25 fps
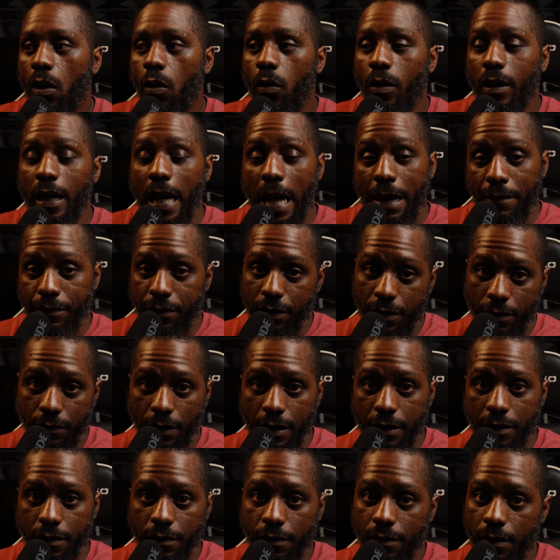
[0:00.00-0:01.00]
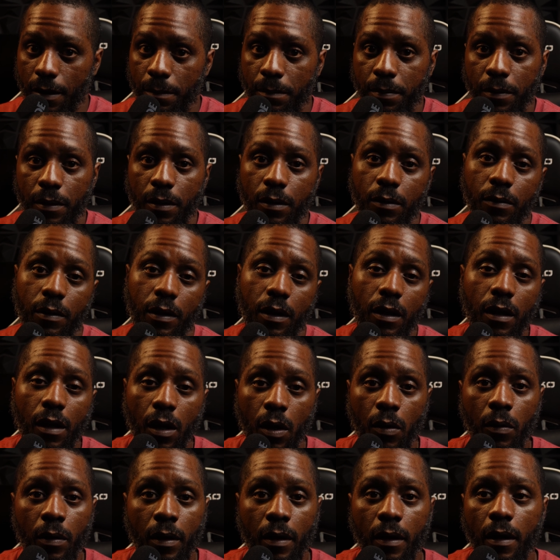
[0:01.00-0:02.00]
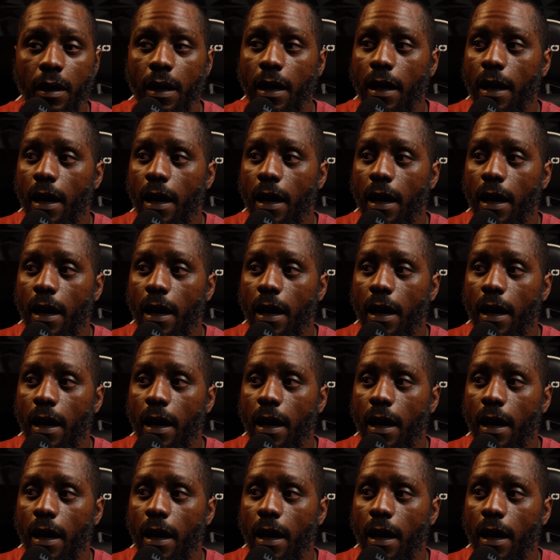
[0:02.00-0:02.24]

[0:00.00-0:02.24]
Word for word: or an eighth generation CPU and lower,